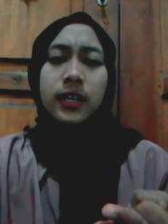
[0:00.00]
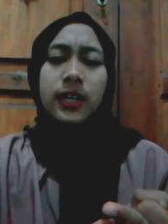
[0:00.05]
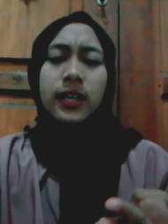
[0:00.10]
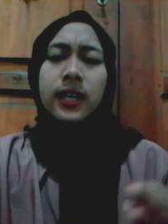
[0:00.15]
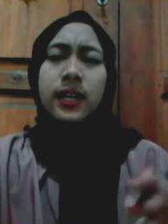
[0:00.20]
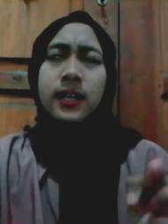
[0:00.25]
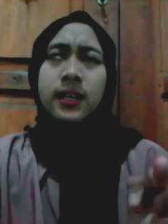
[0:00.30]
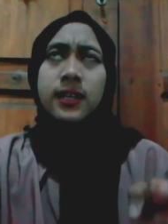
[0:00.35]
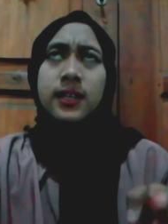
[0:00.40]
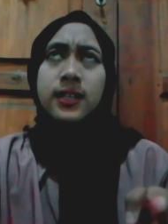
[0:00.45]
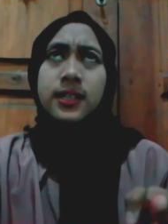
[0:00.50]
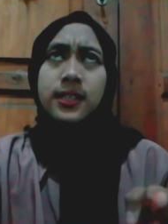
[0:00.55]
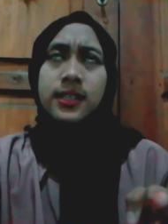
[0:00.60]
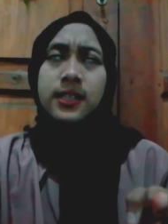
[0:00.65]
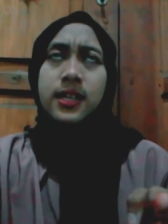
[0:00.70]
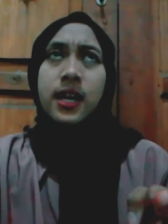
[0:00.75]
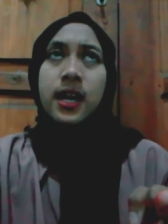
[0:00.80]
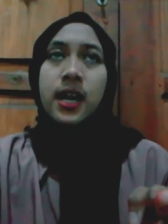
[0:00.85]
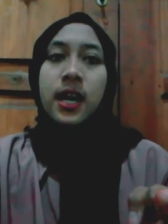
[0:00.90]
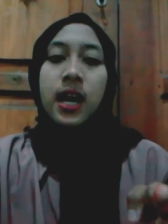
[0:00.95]

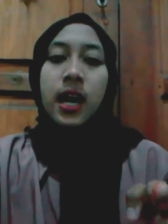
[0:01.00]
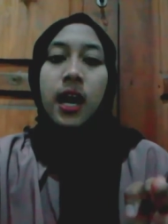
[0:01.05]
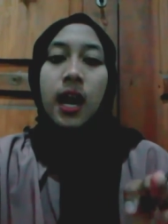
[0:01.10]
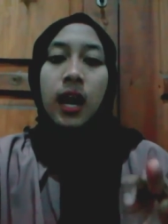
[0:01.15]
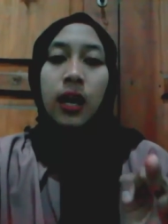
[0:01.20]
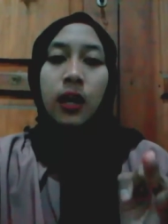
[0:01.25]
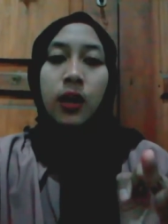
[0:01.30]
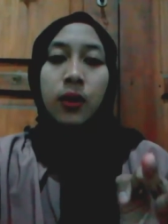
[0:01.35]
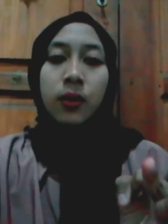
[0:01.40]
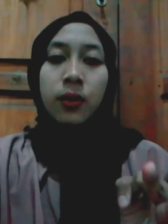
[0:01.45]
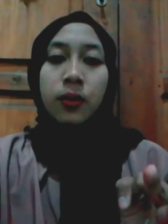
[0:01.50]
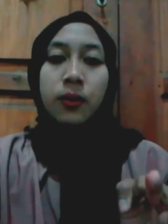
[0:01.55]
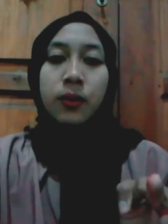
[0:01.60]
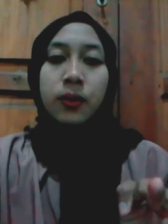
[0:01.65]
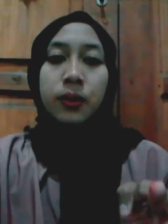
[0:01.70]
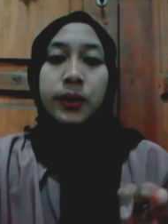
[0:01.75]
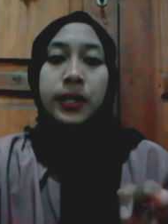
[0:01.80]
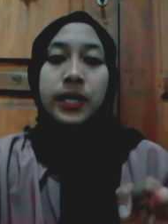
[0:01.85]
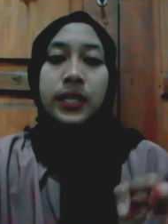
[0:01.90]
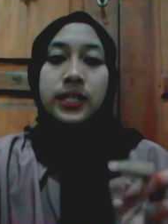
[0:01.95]
learners
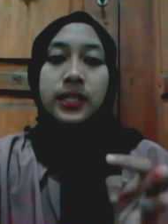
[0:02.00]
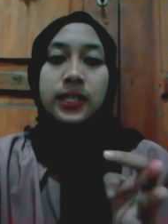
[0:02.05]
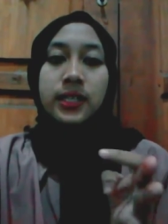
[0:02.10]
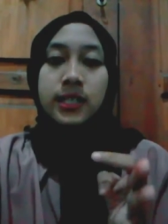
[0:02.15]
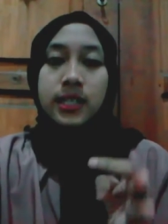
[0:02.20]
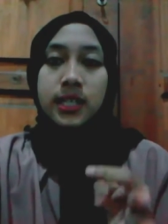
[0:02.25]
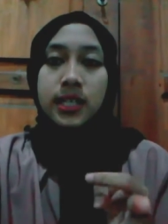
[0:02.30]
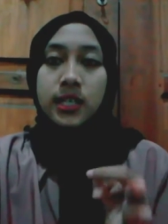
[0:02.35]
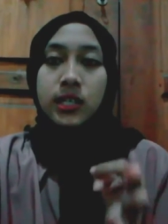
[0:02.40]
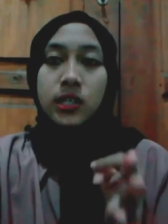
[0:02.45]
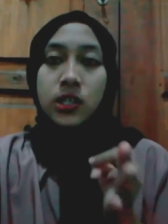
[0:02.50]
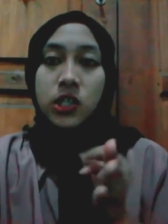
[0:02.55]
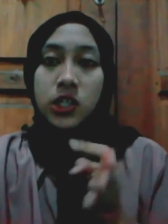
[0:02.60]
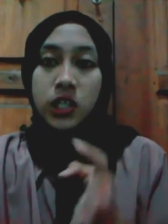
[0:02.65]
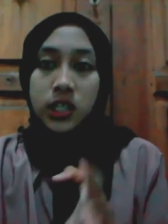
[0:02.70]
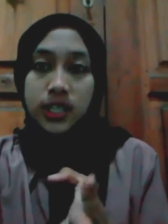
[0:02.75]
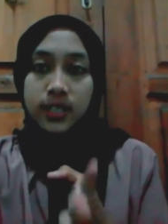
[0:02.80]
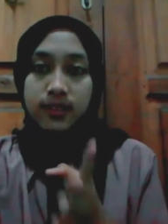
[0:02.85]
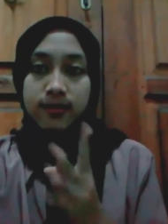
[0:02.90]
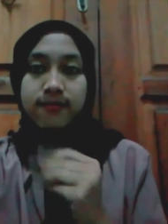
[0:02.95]

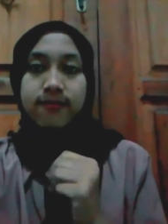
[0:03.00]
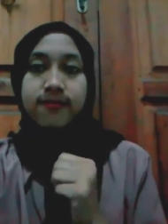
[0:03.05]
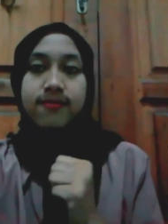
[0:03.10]
acquisition.